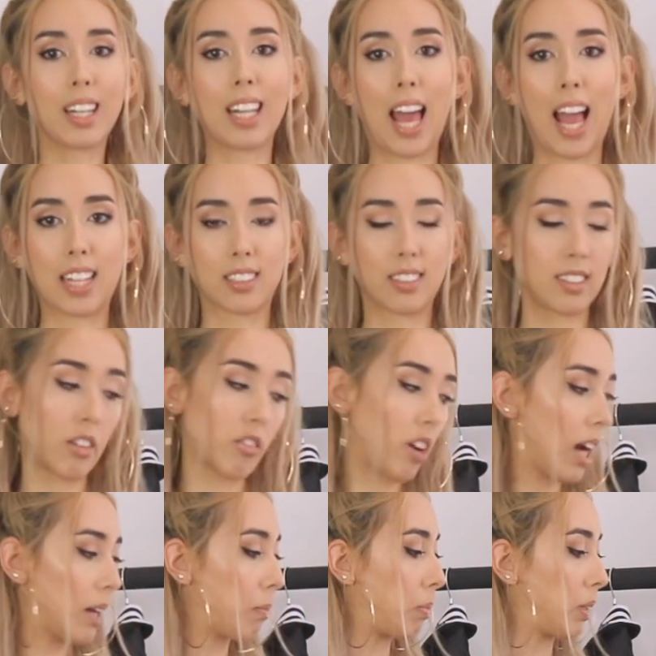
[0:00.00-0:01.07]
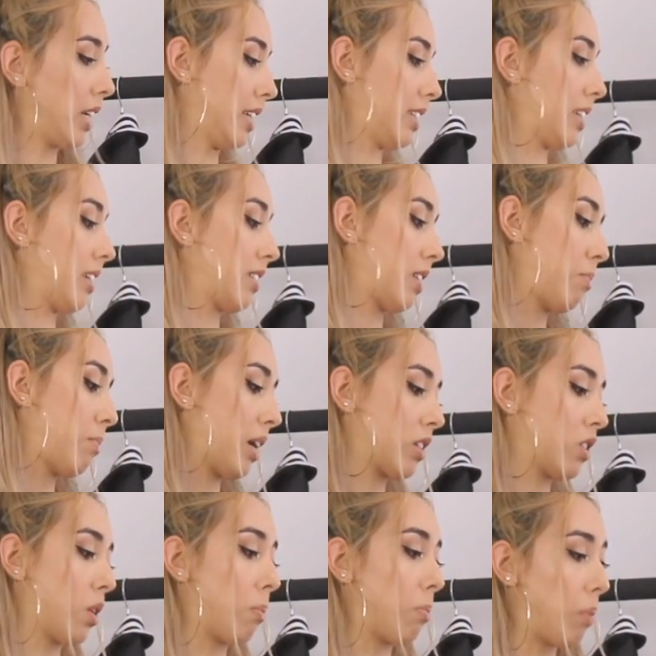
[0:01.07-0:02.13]
legs in the right places. It
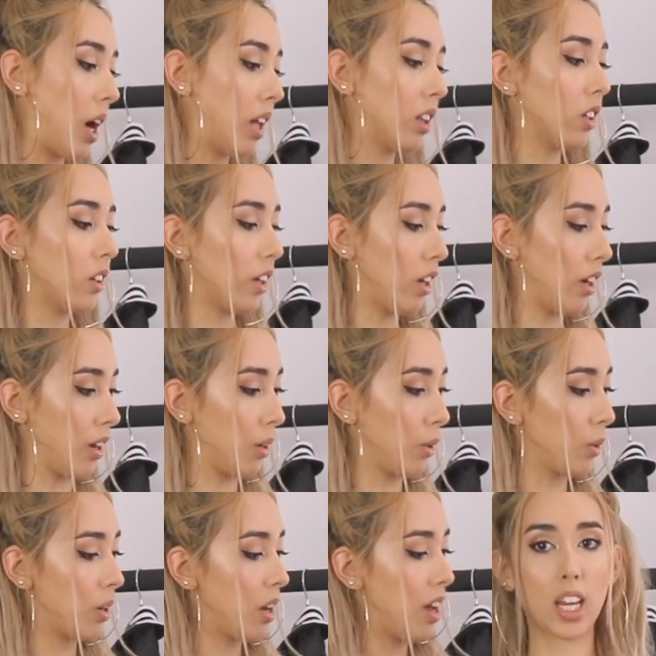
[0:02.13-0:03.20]
makes your butt look cute.